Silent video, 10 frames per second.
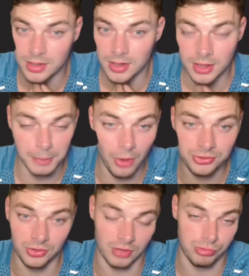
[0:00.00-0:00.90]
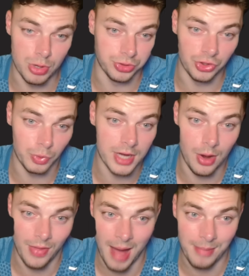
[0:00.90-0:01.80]
The pot says they're ruthless, we know
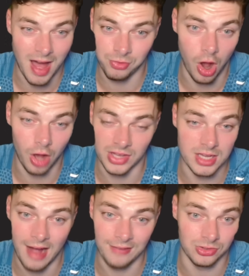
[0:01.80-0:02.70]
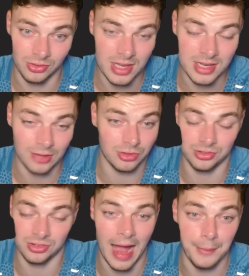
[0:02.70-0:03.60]
that. I've got to say you have to succeed. That's
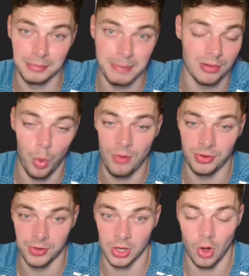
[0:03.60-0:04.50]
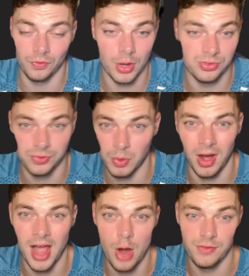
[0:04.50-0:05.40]
just how it's been at Watford for God knows, for
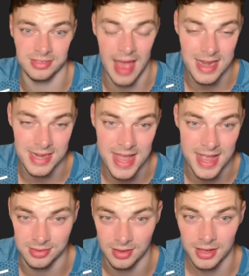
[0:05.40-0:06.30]
what, over 10 years.